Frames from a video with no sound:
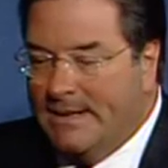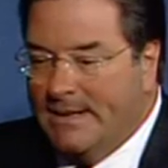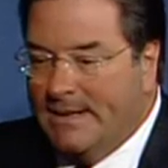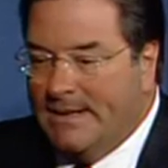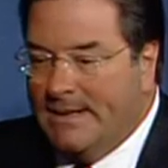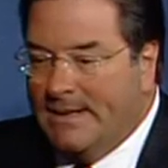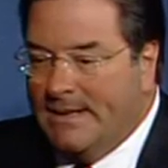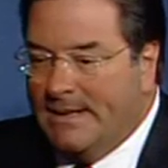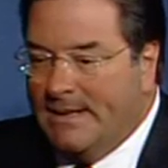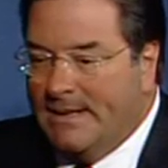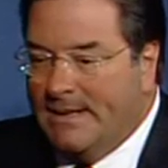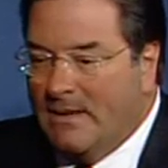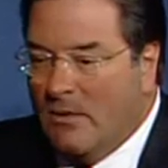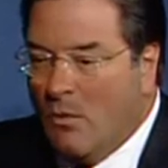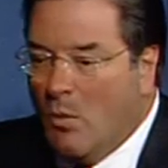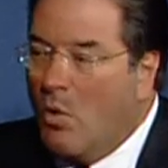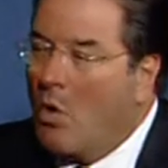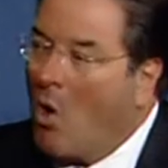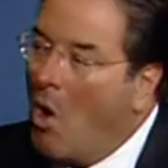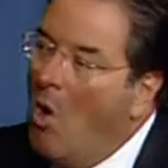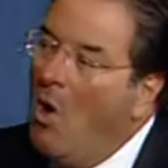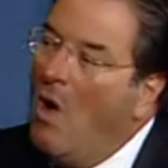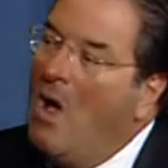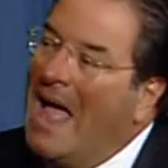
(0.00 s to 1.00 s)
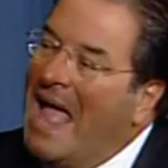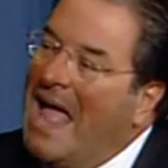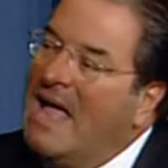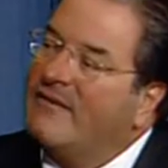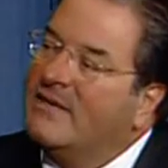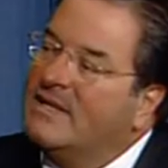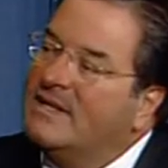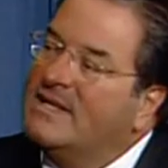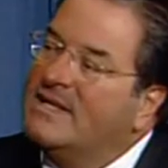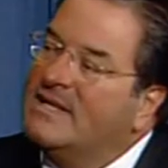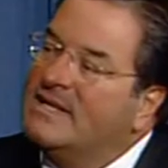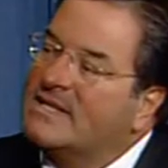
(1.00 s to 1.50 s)
We're all
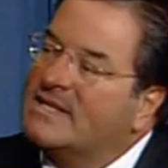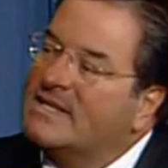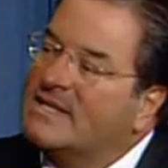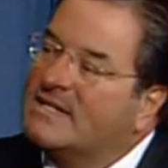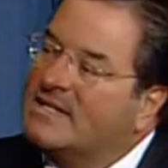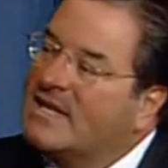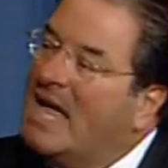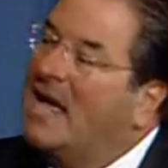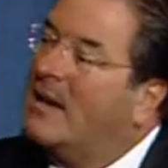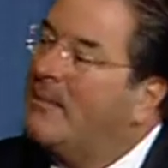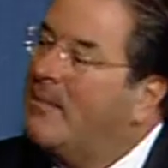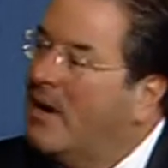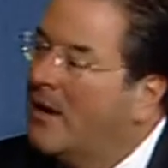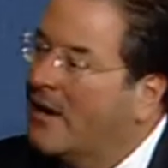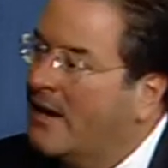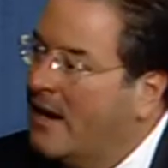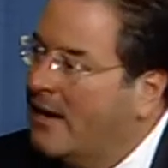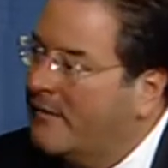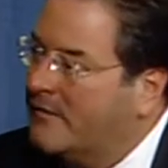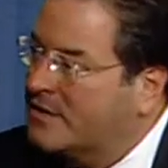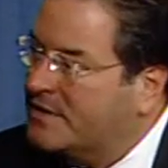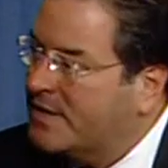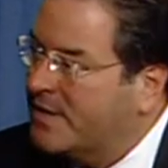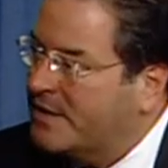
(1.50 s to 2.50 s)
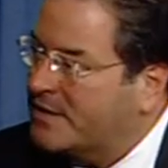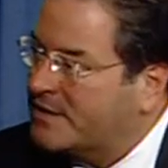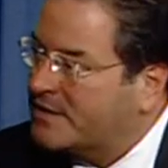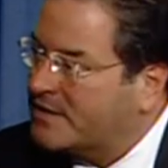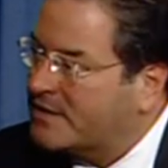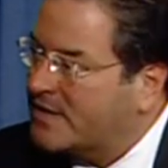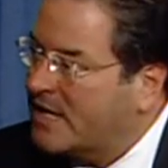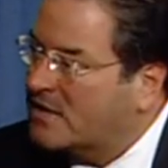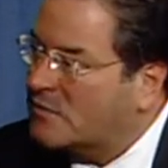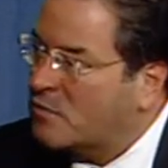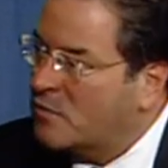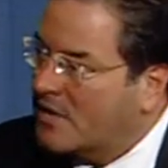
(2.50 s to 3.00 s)
having these sidebar conversations
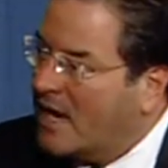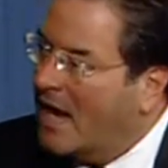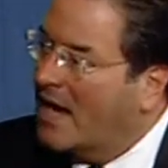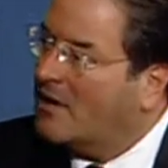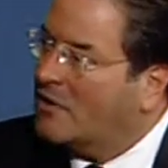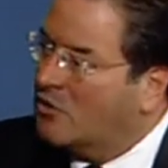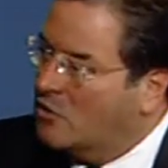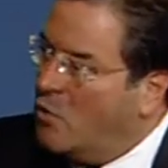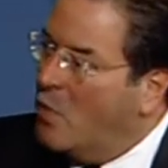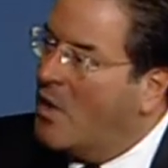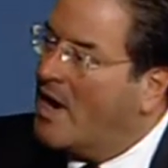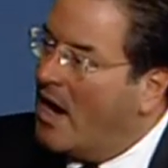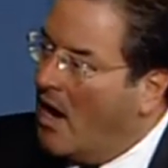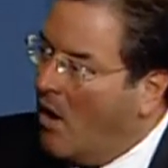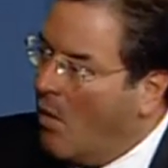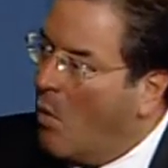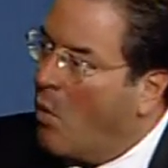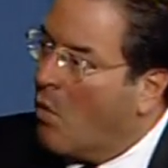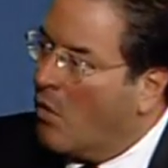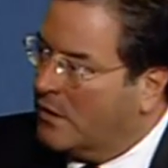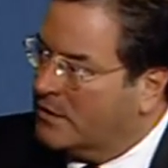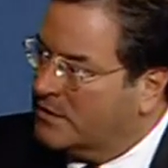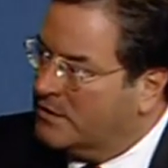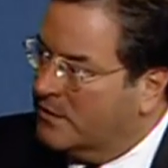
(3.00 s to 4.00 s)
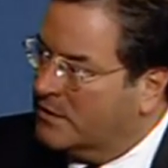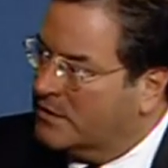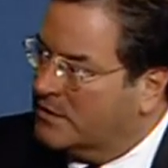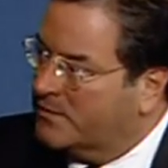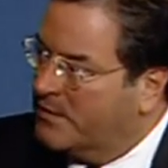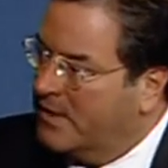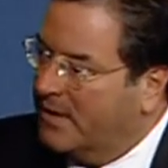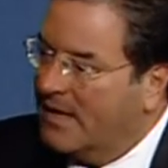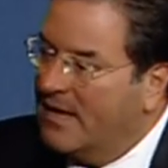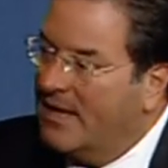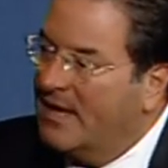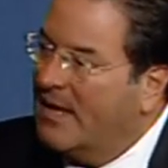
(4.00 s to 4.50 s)
as we're not doing our work, so to
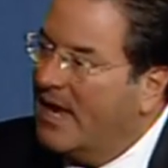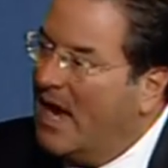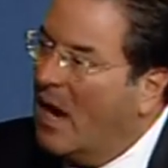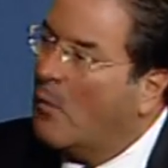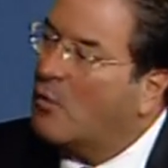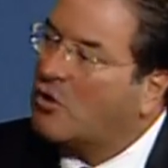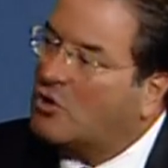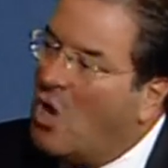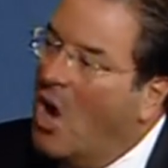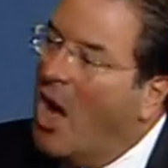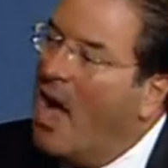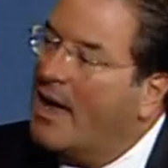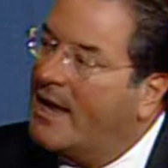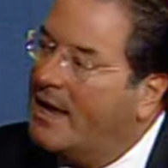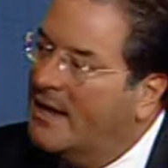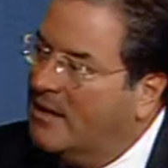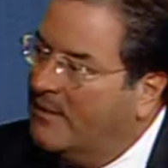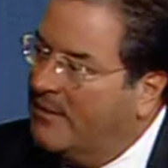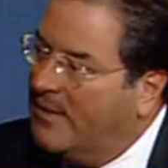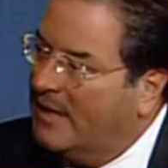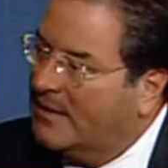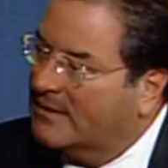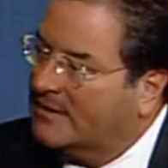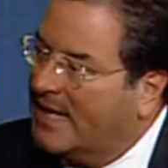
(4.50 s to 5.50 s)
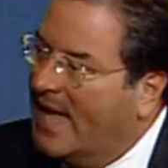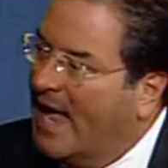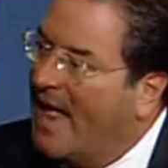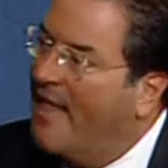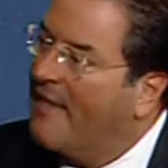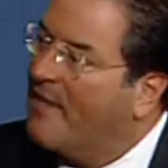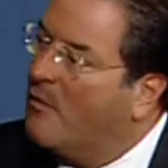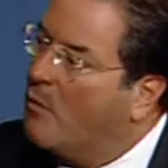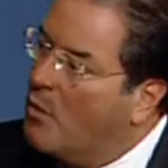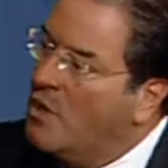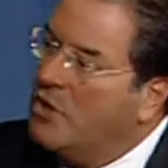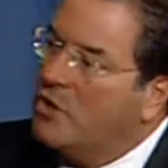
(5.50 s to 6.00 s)
speak, and we're talking about that.
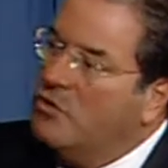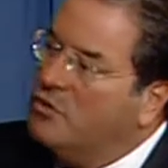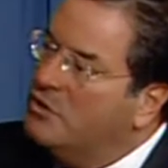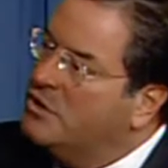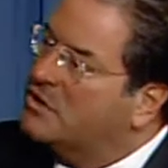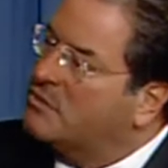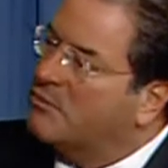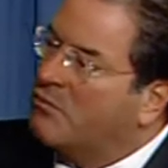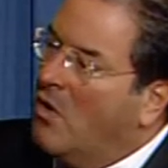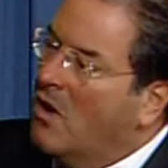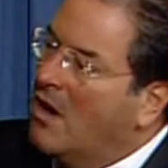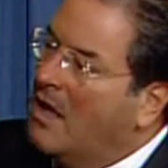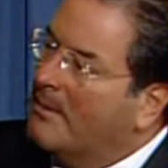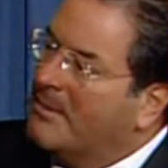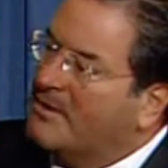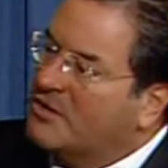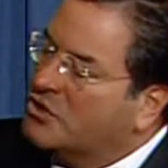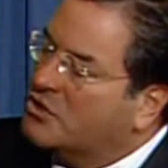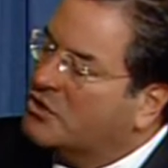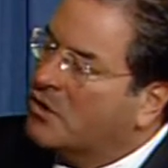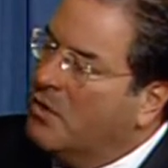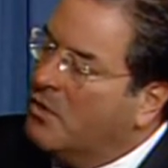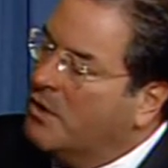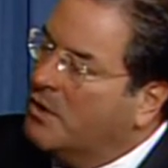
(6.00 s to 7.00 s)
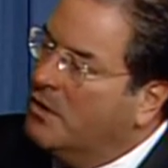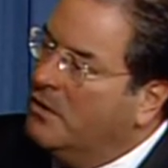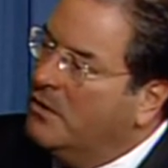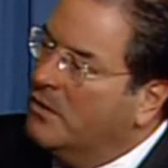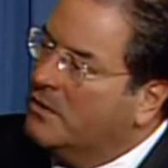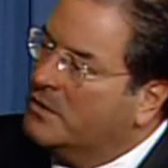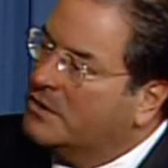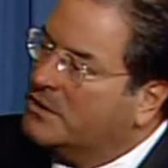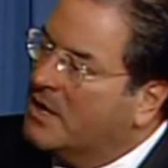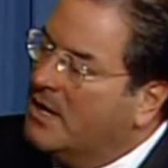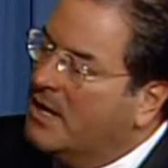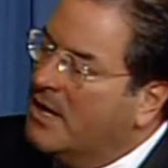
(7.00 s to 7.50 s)
And what you just brought up is so
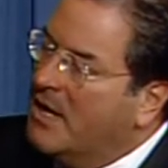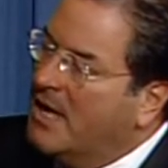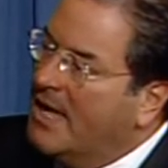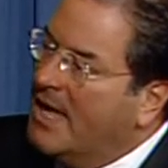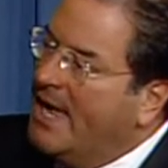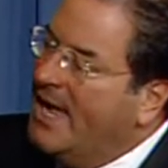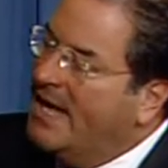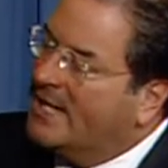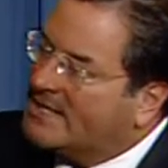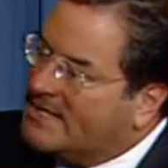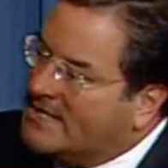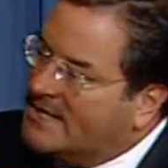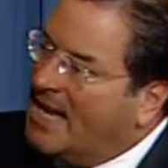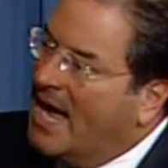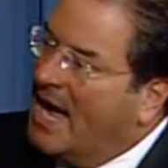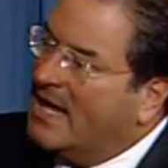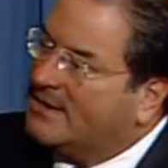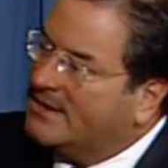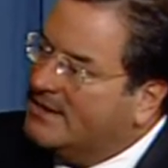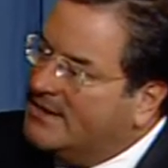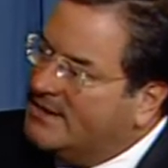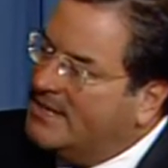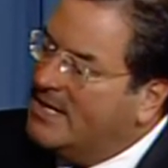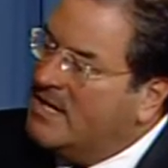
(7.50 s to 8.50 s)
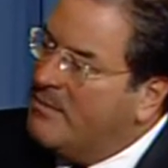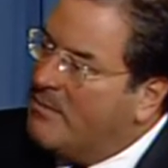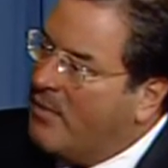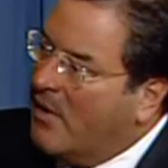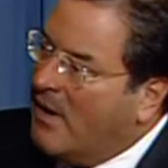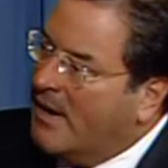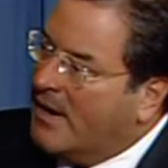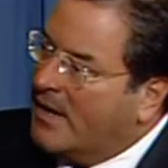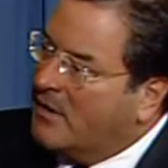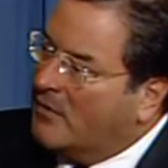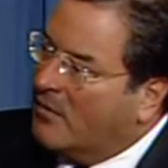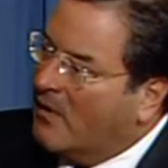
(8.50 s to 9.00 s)
huge. It's not the Tea
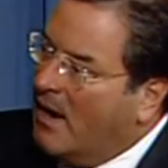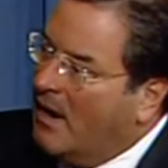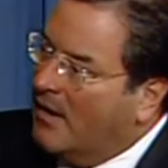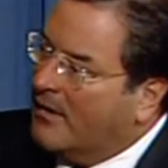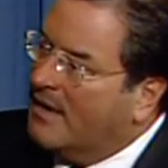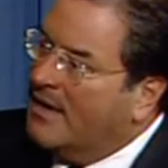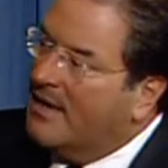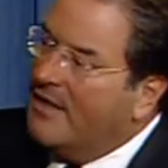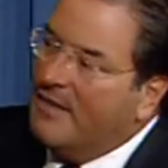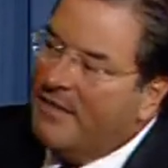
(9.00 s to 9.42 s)
Party crowd.